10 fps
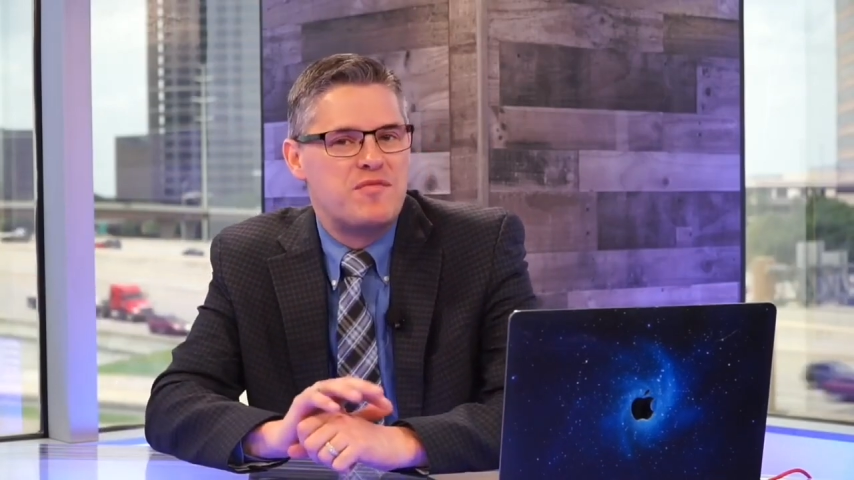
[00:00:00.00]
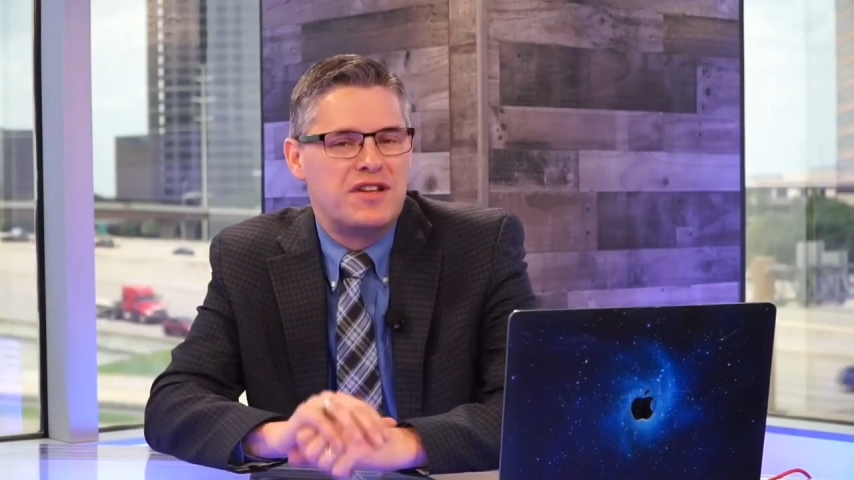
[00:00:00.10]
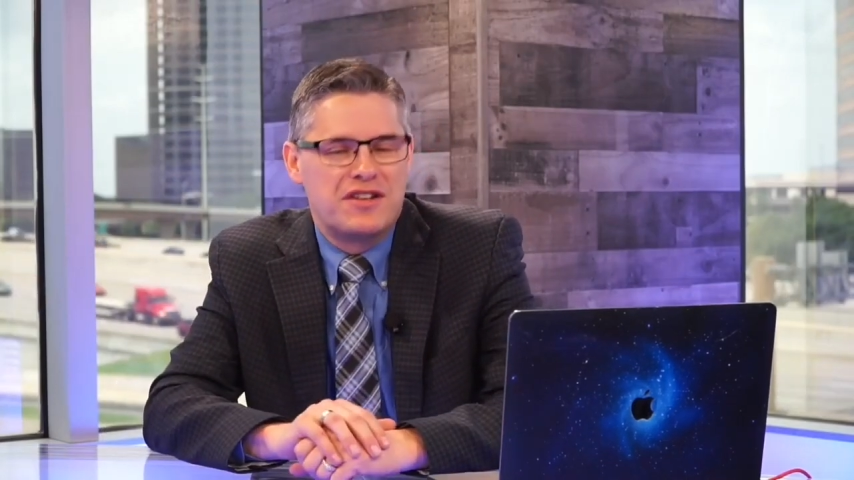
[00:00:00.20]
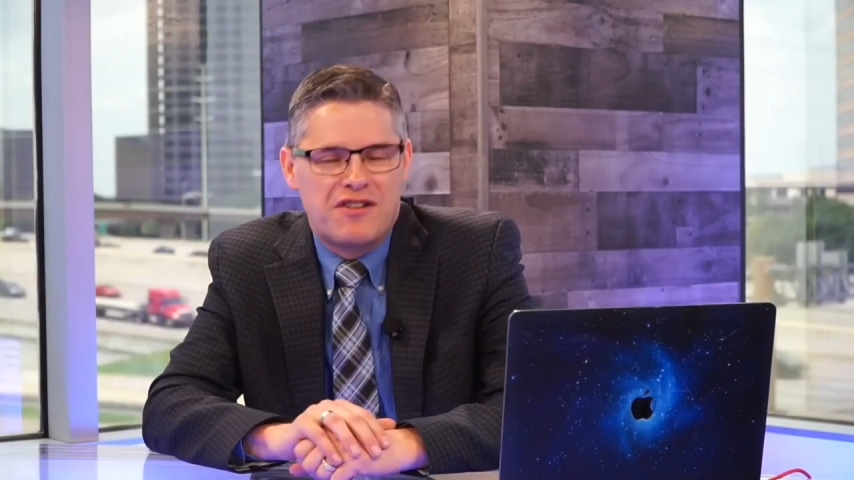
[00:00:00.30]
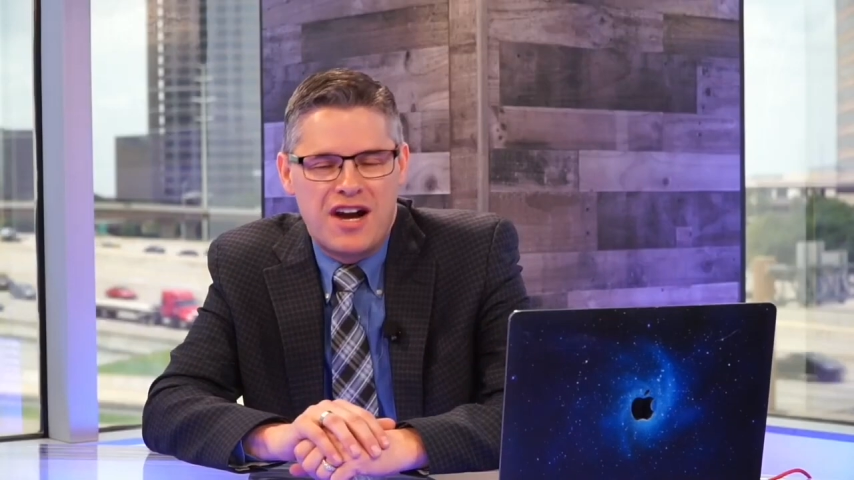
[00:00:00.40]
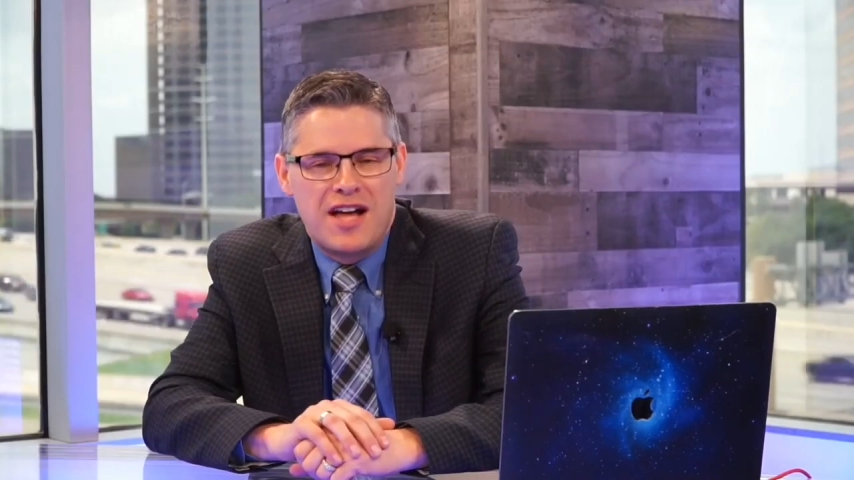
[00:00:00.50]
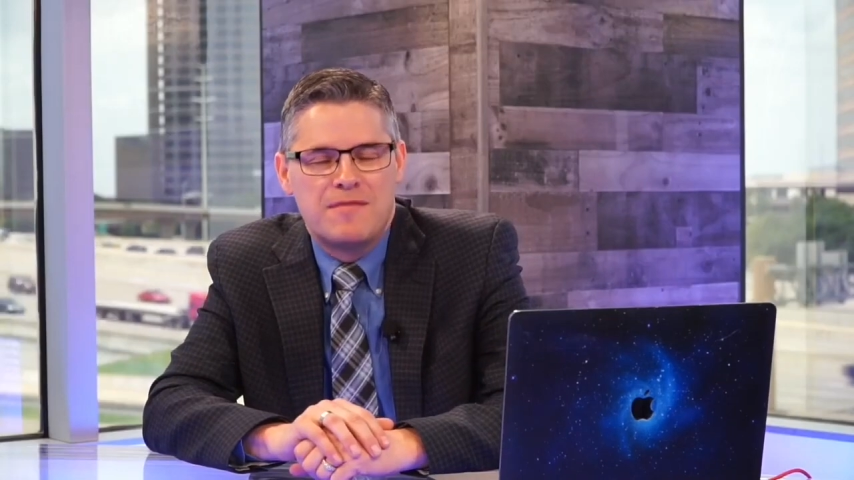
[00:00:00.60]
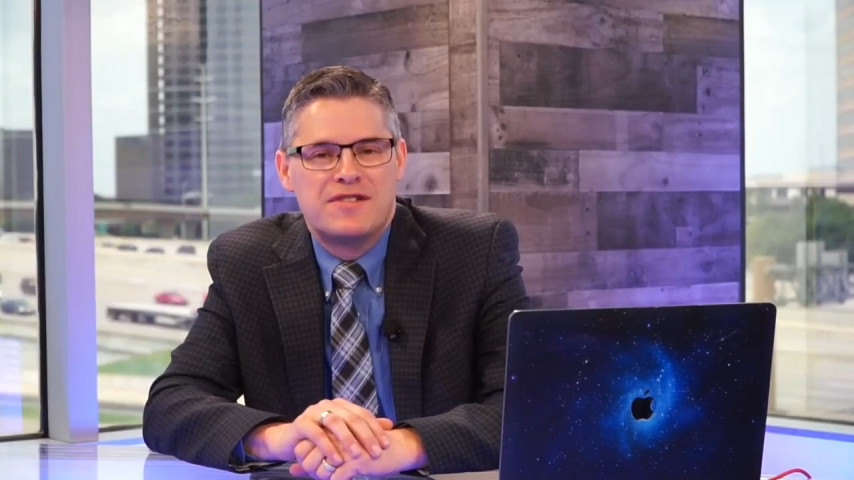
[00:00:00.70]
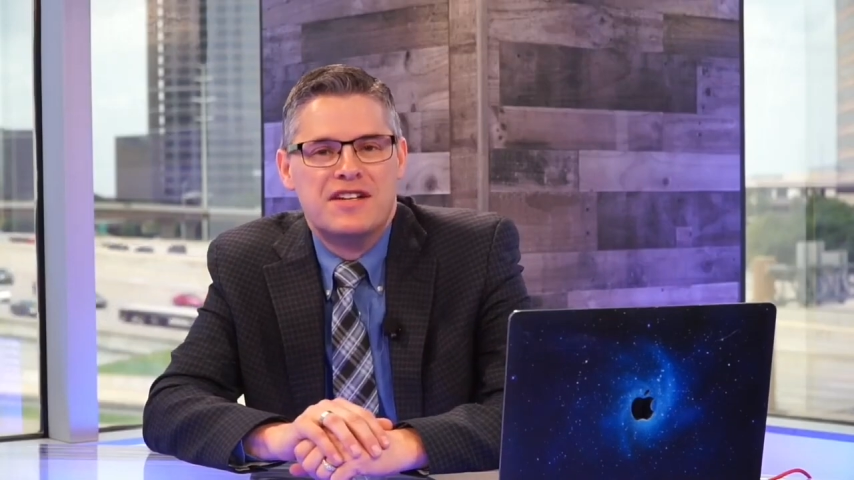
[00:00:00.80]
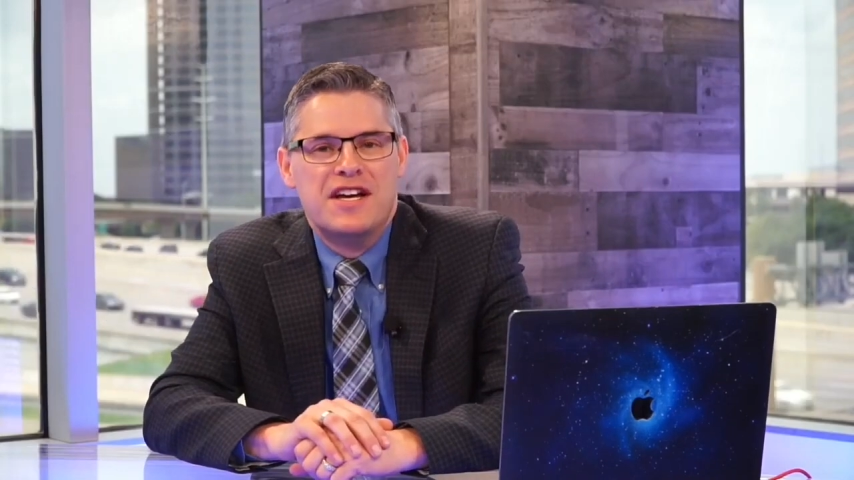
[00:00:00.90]

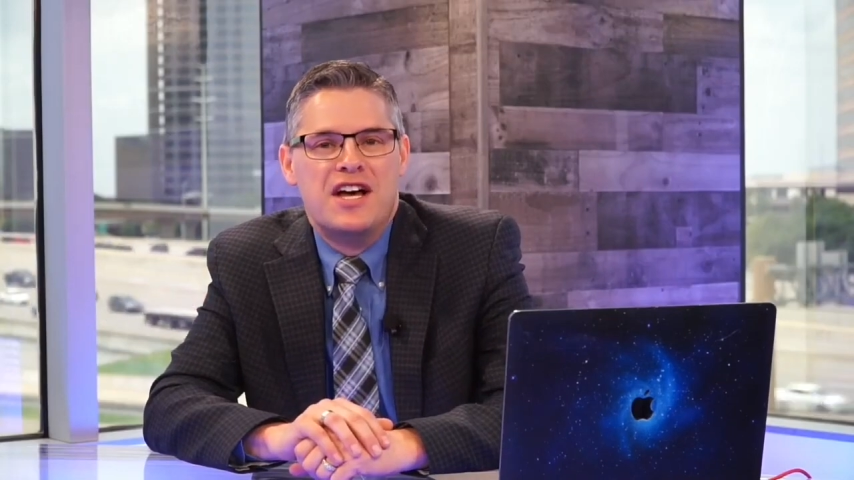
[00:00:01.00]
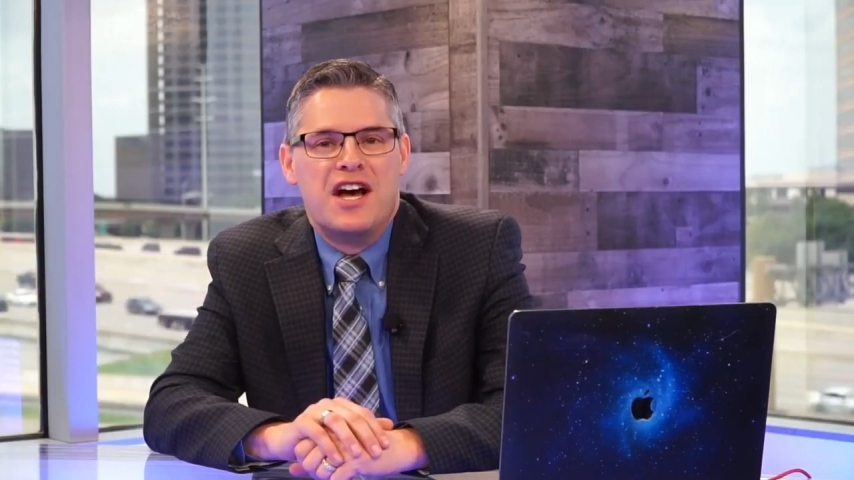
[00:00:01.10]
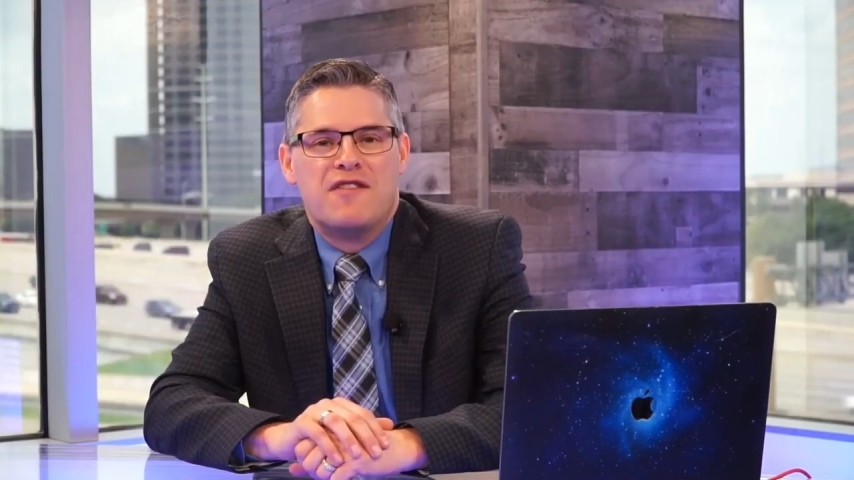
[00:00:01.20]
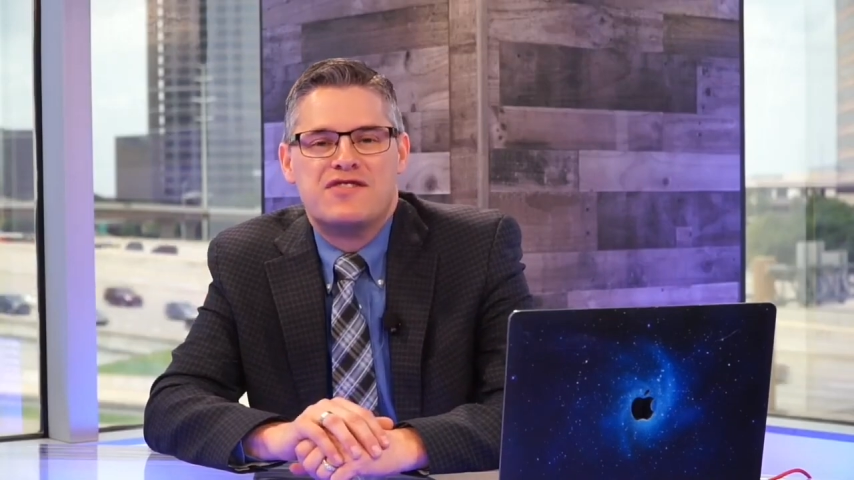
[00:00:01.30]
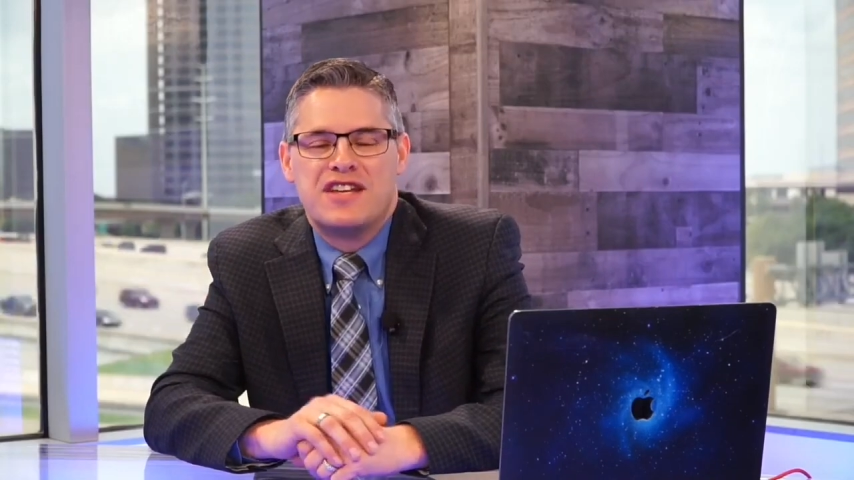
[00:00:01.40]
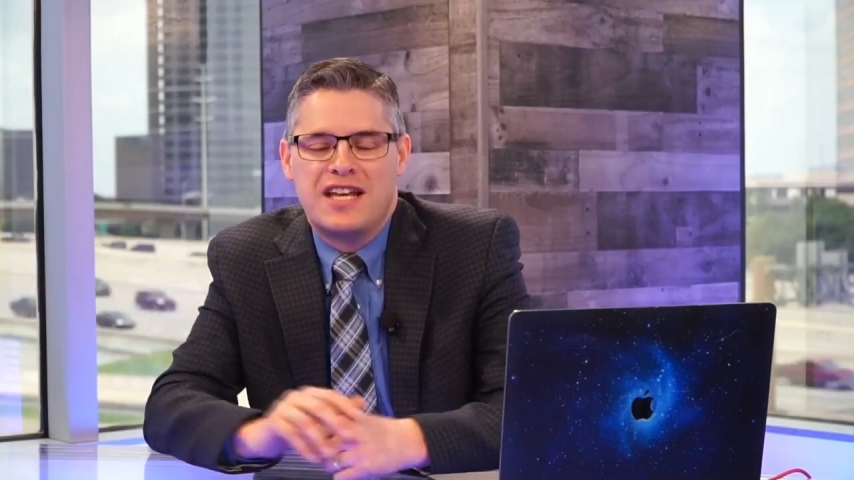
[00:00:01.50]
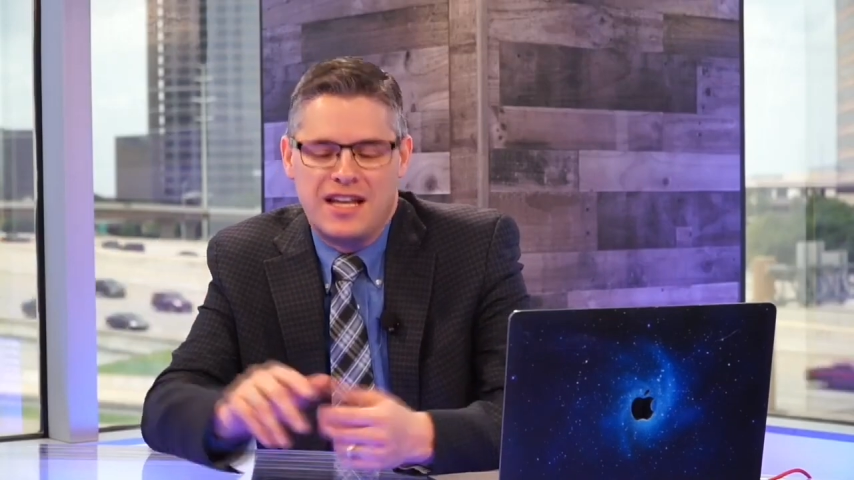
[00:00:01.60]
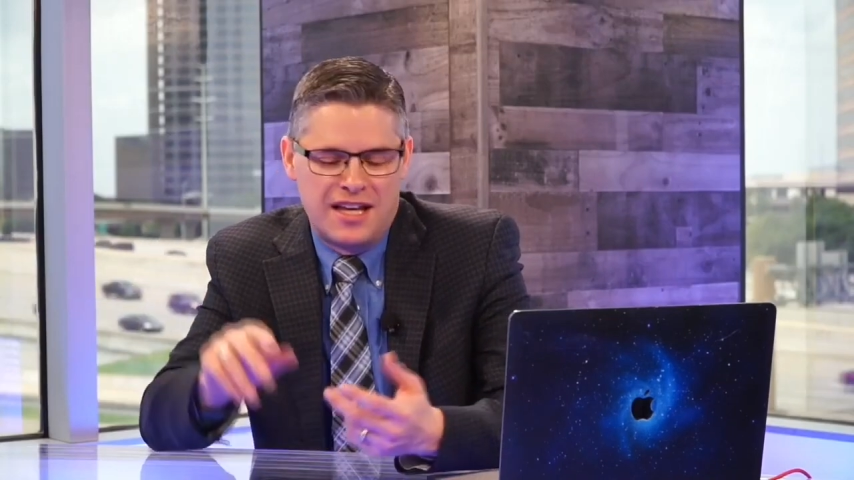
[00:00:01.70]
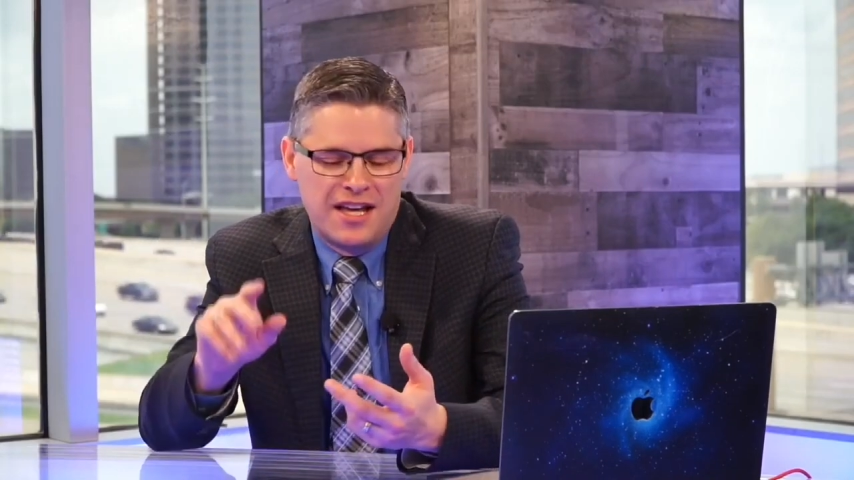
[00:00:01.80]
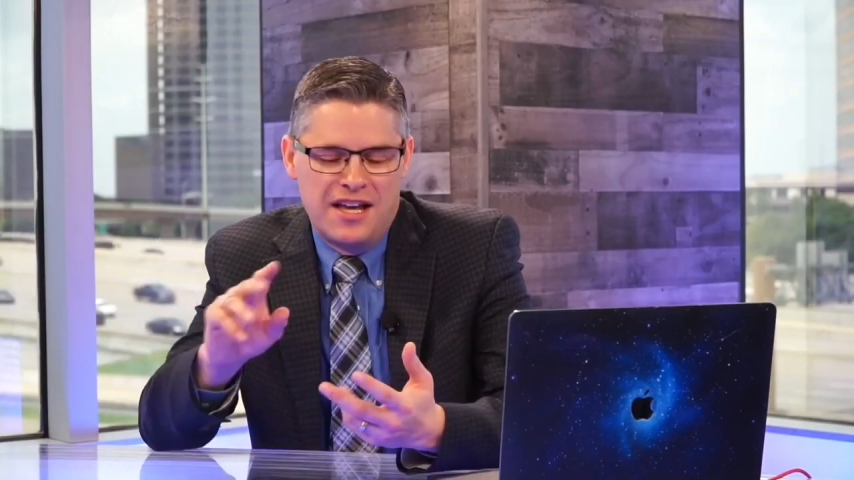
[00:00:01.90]
milligrams of
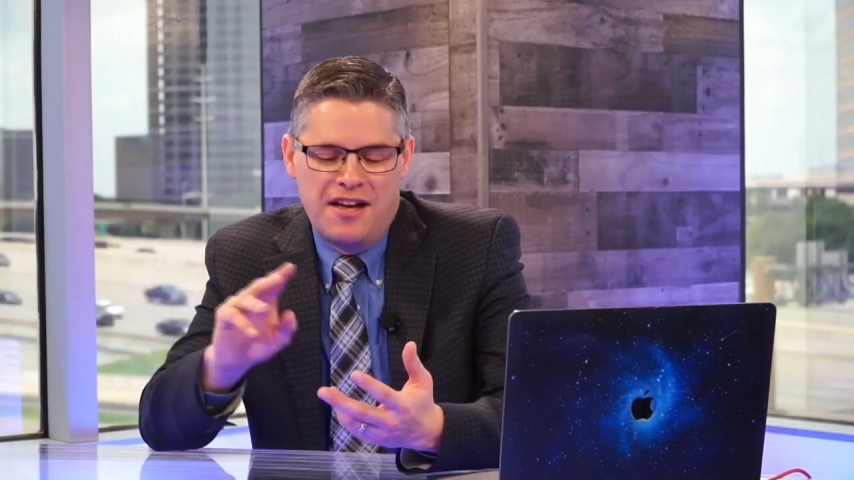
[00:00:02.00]
zinc,